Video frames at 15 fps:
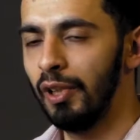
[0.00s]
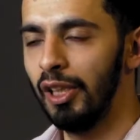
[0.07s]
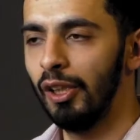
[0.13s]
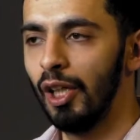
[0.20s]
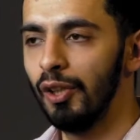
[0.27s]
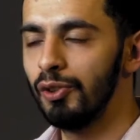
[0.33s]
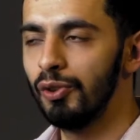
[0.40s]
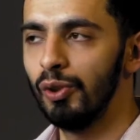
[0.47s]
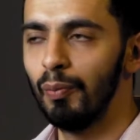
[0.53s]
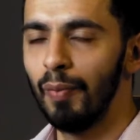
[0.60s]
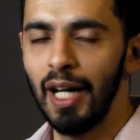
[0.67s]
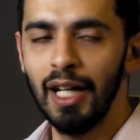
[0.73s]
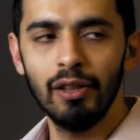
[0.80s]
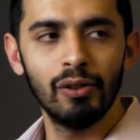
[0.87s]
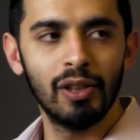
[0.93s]
it goes to a
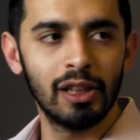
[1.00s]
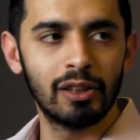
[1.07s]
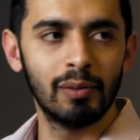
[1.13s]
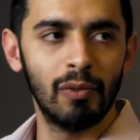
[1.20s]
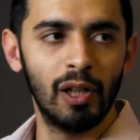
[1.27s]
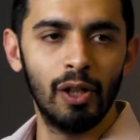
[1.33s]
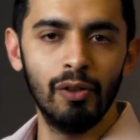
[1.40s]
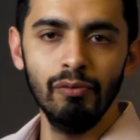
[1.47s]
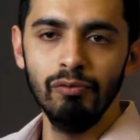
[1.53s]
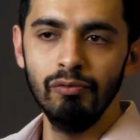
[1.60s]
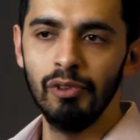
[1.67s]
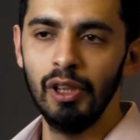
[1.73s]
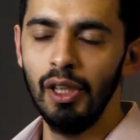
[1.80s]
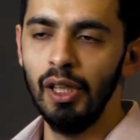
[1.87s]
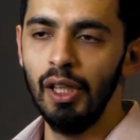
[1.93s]
bank to get some loan.
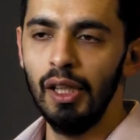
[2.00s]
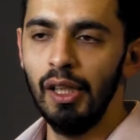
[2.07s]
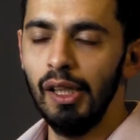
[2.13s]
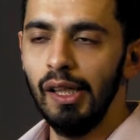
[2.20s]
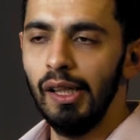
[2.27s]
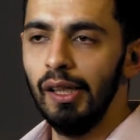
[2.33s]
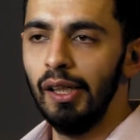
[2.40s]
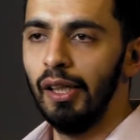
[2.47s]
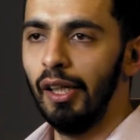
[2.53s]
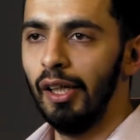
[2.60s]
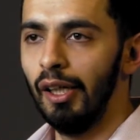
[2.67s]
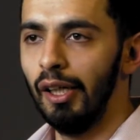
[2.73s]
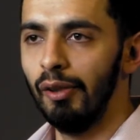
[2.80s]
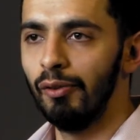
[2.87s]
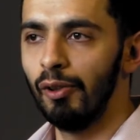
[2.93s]

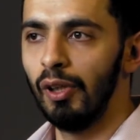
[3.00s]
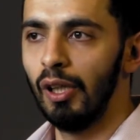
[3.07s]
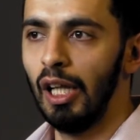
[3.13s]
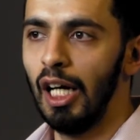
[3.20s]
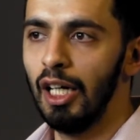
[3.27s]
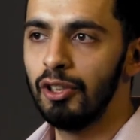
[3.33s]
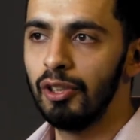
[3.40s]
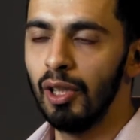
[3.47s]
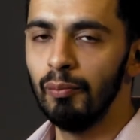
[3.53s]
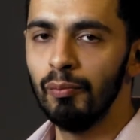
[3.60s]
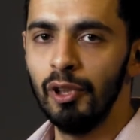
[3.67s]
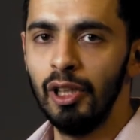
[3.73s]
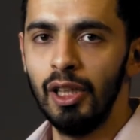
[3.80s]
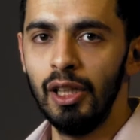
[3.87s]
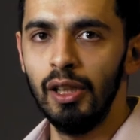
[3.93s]
For a large
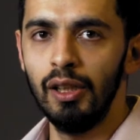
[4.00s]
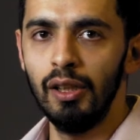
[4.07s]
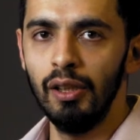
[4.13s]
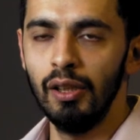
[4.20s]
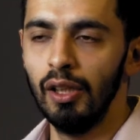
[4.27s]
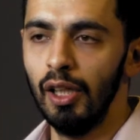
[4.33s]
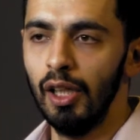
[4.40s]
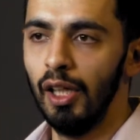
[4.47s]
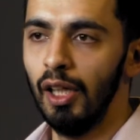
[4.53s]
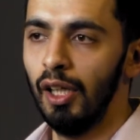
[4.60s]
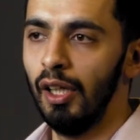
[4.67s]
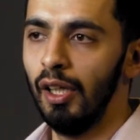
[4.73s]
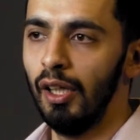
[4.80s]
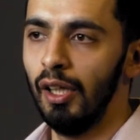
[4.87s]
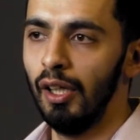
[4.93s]
company,
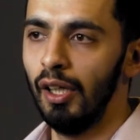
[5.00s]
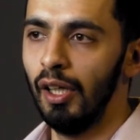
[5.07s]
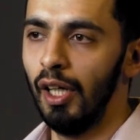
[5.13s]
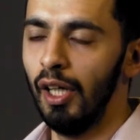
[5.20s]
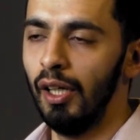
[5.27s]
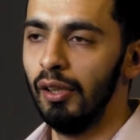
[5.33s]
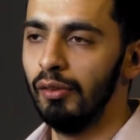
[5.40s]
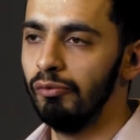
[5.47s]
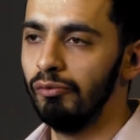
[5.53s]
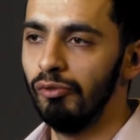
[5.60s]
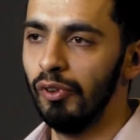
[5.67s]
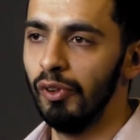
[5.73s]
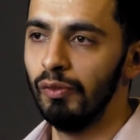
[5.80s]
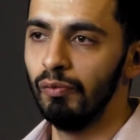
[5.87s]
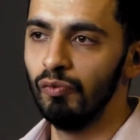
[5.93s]
a
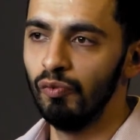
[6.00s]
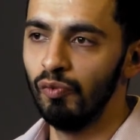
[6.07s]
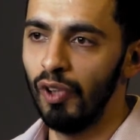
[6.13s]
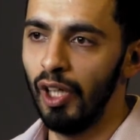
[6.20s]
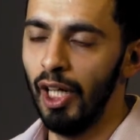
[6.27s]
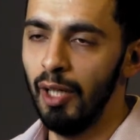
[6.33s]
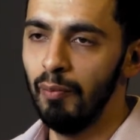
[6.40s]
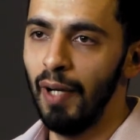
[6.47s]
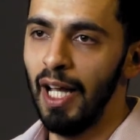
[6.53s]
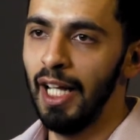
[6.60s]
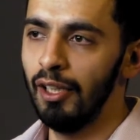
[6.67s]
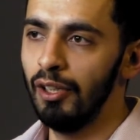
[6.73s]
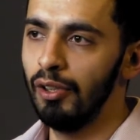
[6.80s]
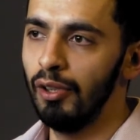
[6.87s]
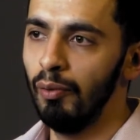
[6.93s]

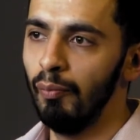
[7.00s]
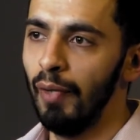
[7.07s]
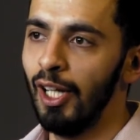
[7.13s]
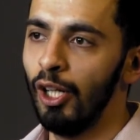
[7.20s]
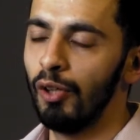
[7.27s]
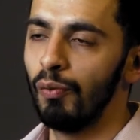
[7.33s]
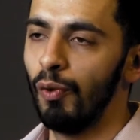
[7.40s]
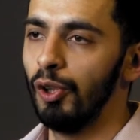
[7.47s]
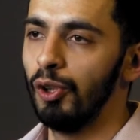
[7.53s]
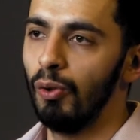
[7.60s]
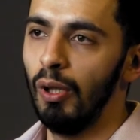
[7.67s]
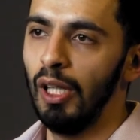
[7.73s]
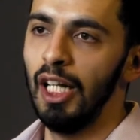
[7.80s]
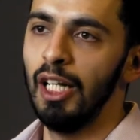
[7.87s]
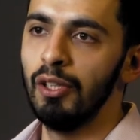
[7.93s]
bank may not want to
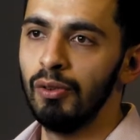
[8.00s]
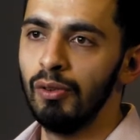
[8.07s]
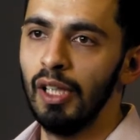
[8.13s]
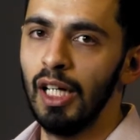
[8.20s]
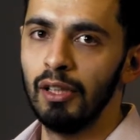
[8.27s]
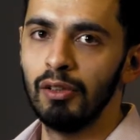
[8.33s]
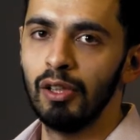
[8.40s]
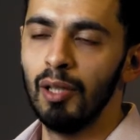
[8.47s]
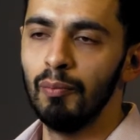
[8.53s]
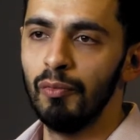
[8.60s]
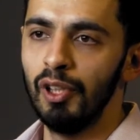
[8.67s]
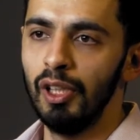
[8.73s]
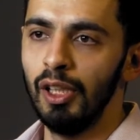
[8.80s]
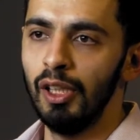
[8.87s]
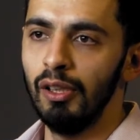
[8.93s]
lend to that
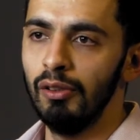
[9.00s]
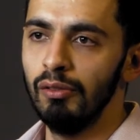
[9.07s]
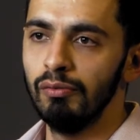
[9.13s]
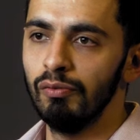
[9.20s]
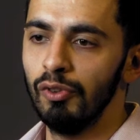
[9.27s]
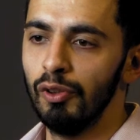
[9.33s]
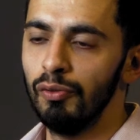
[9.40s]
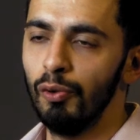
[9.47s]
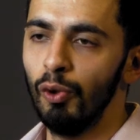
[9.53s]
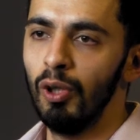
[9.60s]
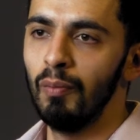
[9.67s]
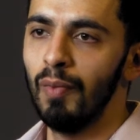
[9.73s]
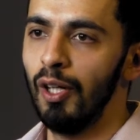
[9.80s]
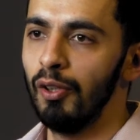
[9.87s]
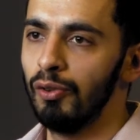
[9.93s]
company the full
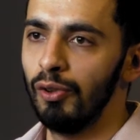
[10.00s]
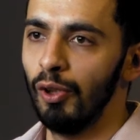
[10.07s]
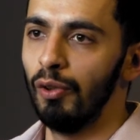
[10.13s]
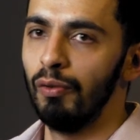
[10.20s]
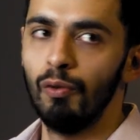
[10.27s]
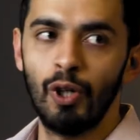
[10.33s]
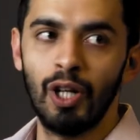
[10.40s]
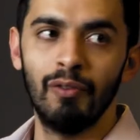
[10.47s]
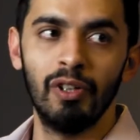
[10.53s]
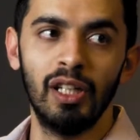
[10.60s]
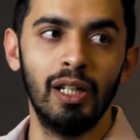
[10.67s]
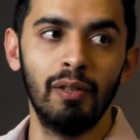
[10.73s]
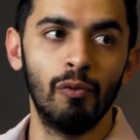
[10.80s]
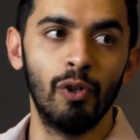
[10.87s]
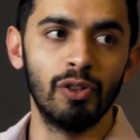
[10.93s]
amount of whatever that
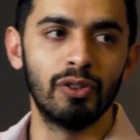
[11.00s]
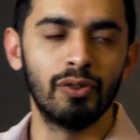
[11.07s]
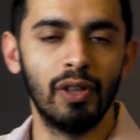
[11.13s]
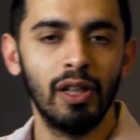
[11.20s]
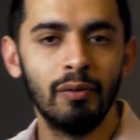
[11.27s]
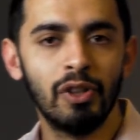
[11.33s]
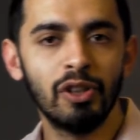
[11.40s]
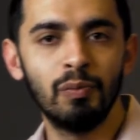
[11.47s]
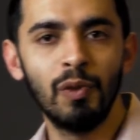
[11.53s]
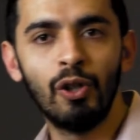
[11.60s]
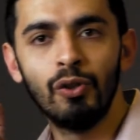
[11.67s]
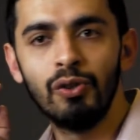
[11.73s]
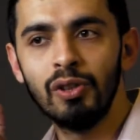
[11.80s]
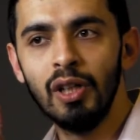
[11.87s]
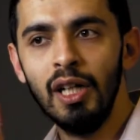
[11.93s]
it wants, right? Just
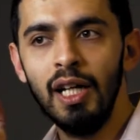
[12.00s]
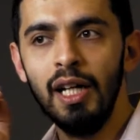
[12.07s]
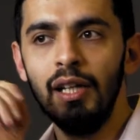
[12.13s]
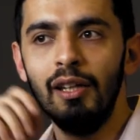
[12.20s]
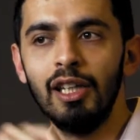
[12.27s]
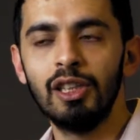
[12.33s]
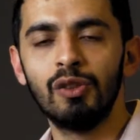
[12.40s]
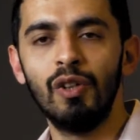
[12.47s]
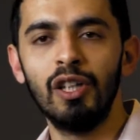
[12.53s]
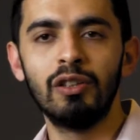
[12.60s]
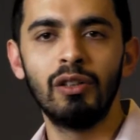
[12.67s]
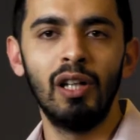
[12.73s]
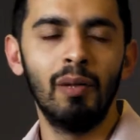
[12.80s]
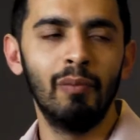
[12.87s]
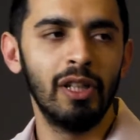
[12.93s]
because there's risk
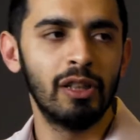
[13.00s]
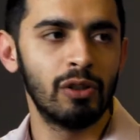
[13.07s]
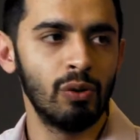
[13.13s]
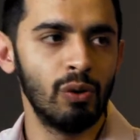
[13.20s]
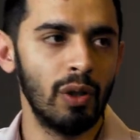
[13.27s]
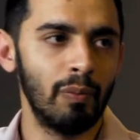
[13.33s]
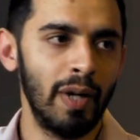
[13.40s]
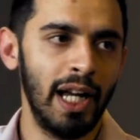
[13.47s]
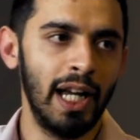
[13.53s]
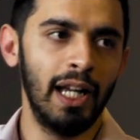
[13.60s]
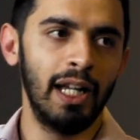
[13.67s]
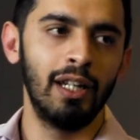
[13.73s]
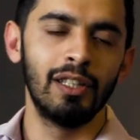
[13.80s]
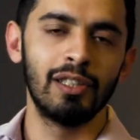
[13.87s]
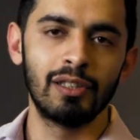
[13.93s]
limits to a
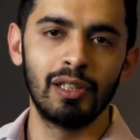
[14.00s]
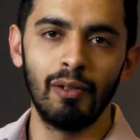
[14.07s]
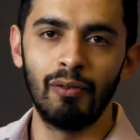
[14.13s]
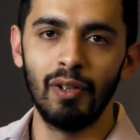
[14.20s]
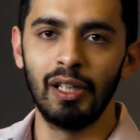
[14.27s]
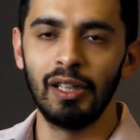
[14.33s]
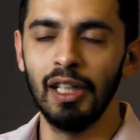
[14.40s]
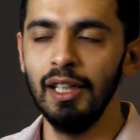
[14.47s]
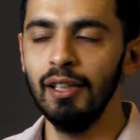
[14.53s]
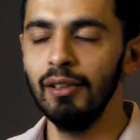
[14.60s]
bank and stuff like that.